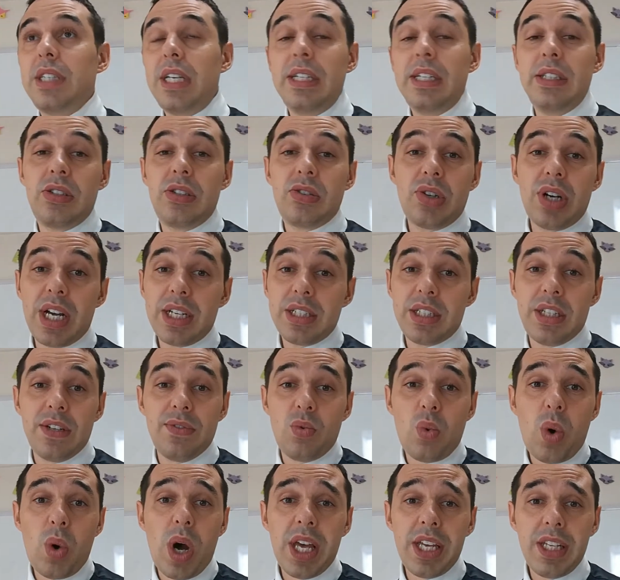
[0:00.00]

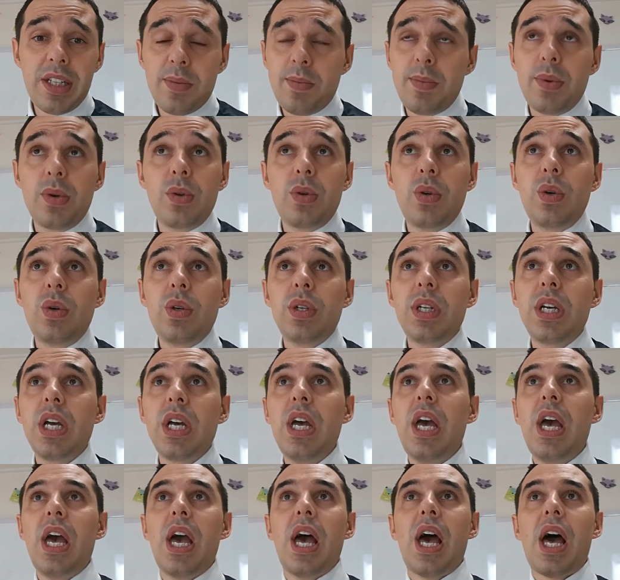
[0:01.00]
interactive whiteboard,
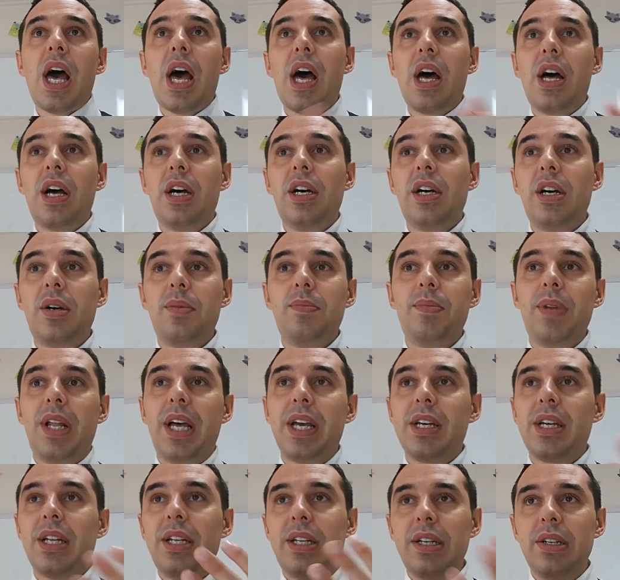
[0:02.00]

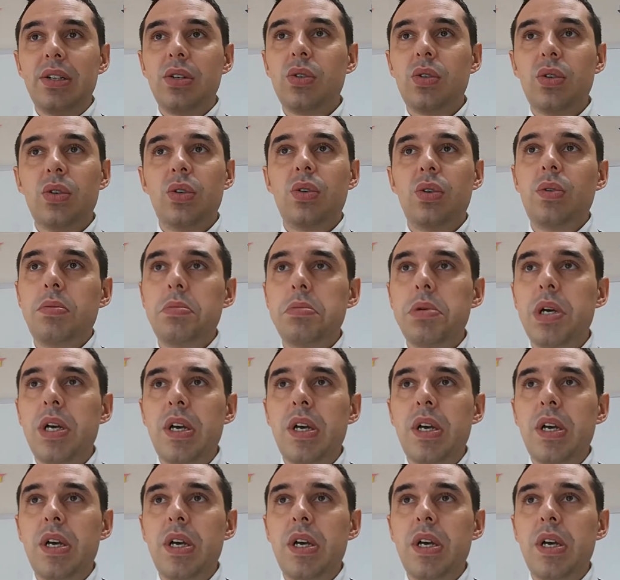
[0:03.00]
like a little